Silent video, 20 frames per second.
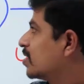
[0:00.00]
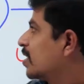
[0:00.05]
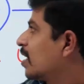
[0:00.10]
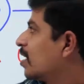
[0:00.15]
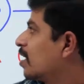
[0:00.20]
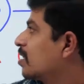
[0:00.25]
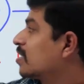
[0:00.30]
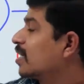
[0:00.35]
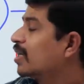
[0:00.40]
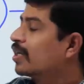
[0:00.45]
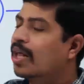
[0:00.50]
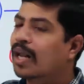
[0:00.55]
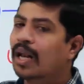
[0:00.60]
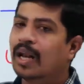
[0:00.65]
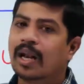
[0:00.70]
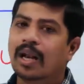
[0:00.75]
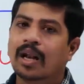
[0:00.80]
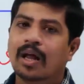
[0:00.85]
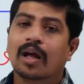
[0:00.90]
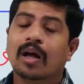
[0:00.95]
general
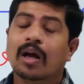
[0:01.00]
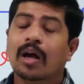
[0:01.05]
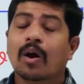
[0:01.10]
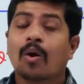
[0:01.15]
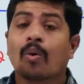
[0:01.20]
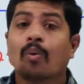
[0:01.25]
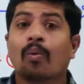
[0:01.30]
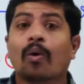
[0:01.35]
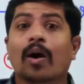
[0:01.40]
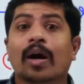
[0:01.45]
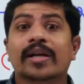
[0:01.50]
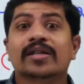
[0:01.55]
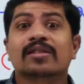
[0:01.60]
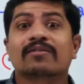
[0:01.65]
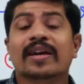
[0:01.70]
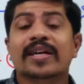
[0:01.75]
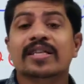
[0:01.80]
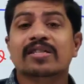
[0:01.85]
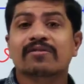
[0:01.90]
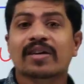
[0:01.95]
signal. What is
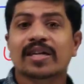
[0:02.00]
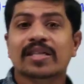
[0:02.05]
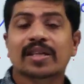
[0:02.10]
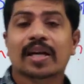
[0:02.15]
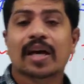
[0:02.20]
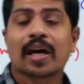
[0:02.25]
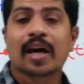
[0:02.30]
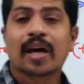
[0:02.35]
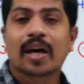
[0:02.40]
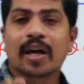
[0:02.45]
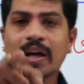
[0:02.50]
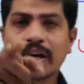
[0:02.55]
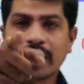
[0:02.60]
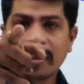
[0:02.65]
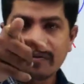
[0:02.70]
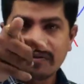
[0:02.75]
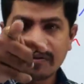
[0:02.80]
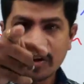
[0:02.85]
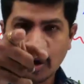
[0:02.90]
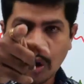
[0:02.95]
vice versa?
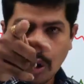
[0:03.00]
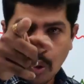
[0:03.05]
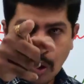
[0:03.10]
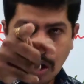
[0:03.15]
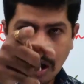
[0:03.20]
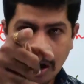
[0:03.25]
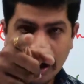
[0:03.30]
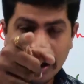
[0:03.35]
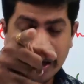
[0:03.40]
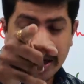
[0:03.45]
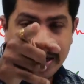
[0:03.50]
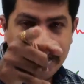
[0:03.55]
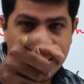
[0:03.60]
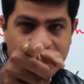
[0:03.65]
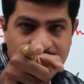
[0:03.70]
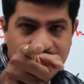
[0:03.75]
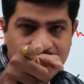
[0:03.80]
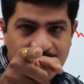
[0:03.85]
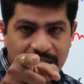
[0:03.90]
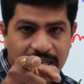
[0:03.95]
If you want
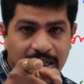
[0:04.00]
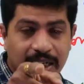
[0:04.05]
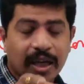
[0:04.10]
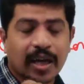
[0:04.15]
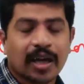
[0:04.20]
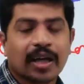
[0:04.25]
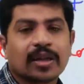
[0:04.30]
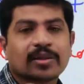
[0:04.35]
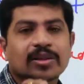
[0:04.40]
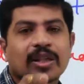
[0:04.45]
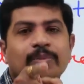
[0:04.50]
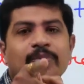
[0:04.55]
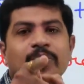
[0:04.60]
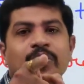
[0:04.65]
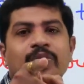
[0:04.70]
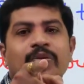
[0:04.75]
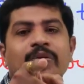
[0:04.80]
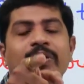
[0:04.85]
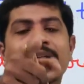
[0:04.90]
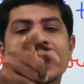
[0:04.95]
DC,
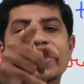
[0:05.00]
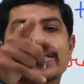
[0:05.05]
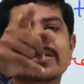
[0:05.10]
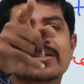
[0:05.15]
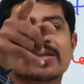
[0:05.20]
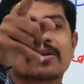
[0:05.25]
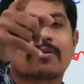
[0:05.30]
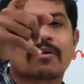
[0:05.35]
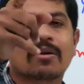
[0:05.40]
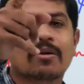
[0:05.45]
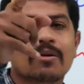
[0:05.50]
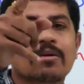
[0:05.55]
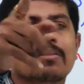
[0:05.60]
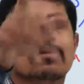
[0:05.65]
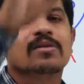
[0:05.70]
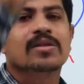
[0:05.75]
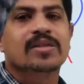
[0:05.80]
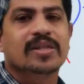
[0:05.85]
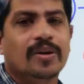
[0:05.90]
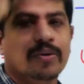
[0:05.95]
substitute S is equal to
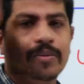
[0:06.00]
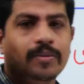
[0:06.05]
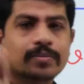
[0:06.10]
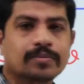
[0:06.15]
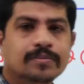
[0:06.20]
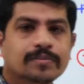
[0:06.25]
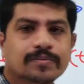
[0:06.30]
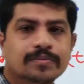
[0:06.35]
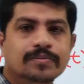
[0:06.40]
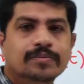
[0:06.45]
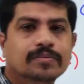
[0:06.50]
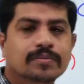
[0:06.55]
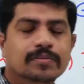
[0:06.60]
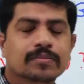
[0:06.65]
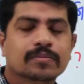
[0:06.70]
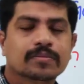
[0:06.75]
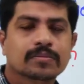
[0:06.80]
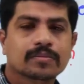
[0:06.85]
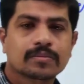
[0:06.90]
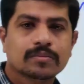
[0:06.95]
0.
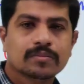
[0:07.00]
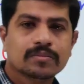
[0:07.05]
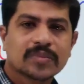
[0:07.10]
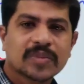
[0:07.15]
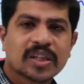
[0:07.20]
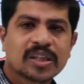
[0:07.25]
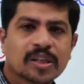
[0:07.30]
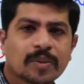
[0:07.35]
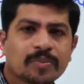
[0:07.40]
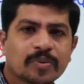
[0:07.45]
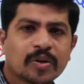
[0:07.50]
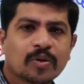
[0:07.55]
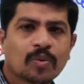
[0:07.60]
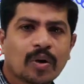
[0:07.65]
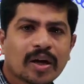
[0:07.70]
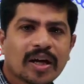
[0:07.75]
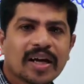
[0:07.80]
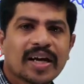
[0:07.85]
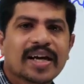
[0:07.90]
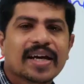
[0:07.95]
Substitute
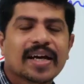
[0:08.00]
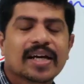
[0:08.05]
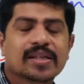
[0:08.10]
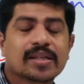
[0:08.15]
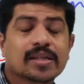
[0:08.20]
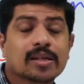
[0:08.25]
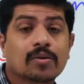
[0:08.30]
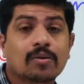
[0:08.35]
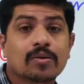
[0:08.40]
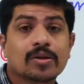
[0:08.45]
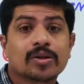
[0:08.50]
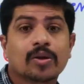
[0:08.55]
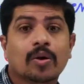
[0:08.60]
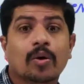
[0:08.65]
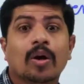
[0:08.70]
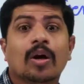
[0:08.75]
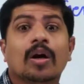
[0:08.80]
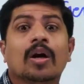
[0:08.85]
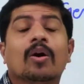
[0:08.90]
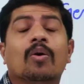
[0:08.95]
what? S is equal to 0,
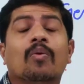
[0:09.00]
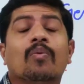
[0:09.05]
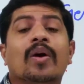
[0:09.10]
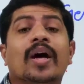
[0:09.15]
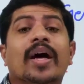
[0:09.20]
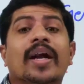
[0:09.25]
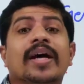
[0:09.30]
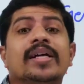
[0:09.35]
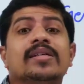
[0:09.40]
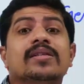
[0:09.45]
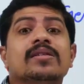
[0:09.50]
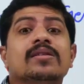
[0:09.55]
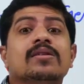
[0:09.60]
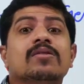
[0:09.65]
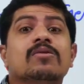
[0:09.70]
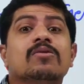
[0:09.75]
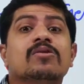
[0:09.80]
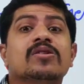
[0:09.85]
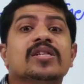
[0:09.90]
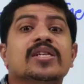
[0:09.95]
where S is
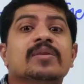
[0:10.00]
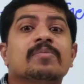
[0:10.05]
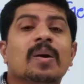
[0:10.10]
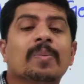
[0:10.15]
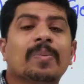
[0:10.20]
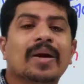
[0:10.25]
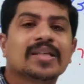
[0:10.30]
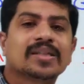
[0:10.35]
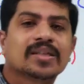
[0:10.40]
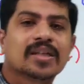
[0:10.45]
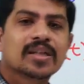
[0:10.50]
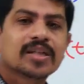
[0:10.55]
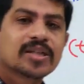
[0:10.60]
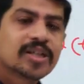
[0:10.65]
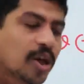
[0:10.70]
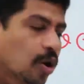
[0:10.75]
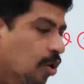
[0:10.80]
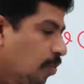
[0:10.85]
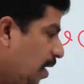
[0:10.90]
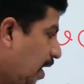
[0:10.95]
equal to sigma plus
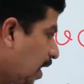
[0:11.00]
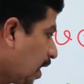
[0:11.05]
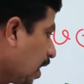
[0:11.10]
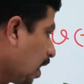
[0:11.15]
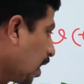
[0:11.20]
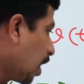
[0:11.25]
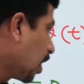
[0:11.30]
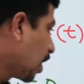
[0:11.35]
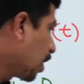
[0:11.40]
j omega.